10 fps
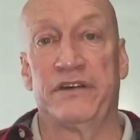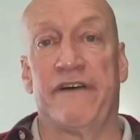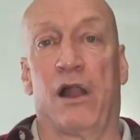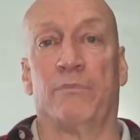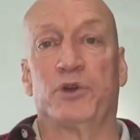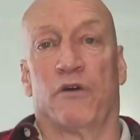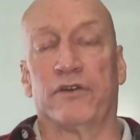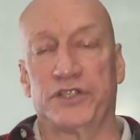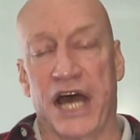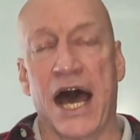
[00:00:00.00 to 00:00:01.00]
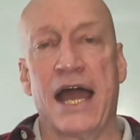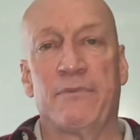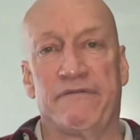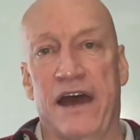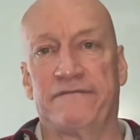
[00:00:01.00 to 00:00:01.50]
been developed over
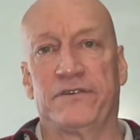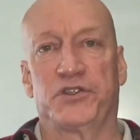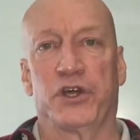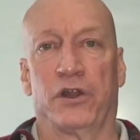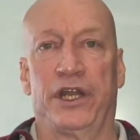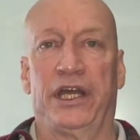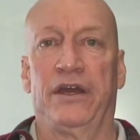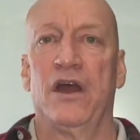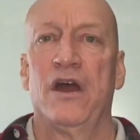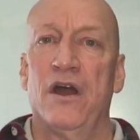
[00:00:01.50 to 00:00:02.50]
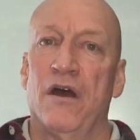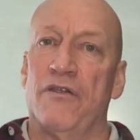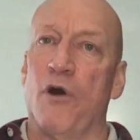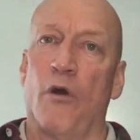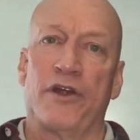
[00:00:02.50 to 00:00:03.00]
time of that facility,
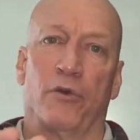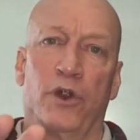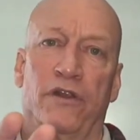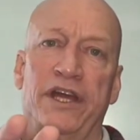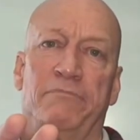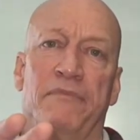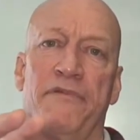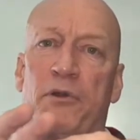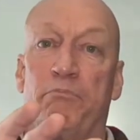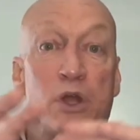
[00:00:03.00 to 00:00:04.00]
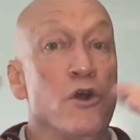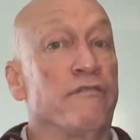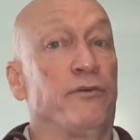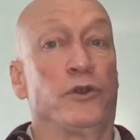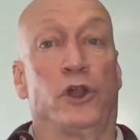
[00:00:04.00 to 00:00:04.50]
though they're
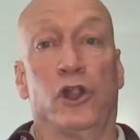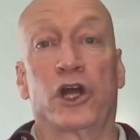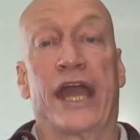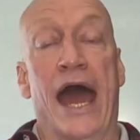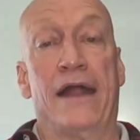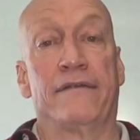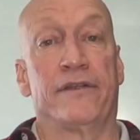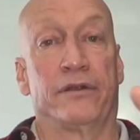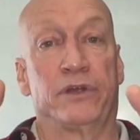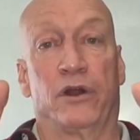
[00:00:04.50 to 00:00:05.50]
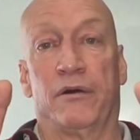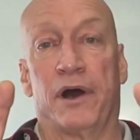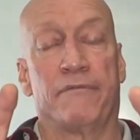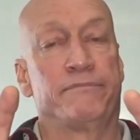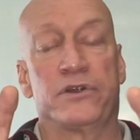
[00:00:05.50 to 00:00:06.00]
beautiful to look at.
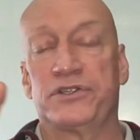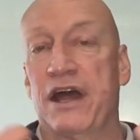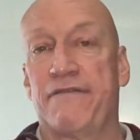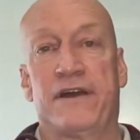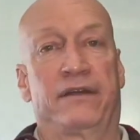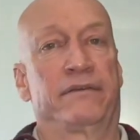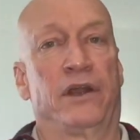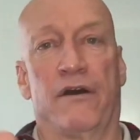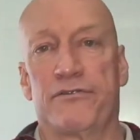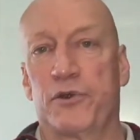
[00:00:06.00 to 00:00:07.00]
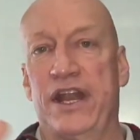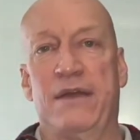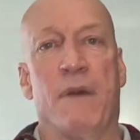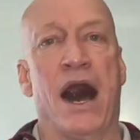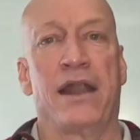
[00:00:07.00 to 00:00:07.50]
There's nothing, a
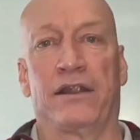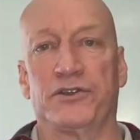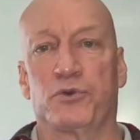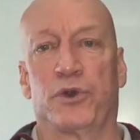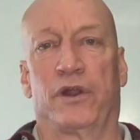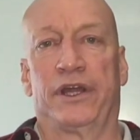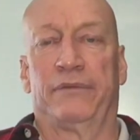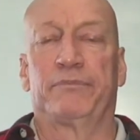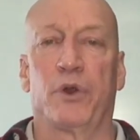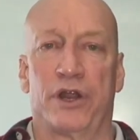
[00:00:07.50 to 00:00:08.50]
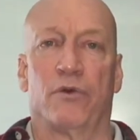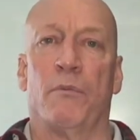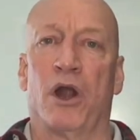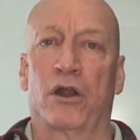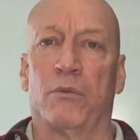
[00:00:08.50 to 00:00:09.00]
3D model is really pretty
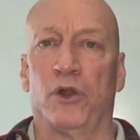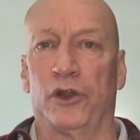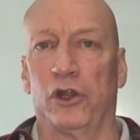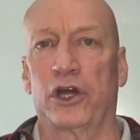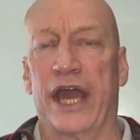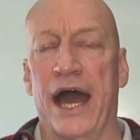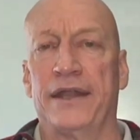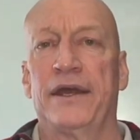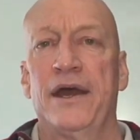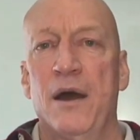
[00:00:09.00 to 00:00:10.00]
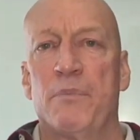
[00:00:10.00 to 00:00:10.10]
remarkable to look at.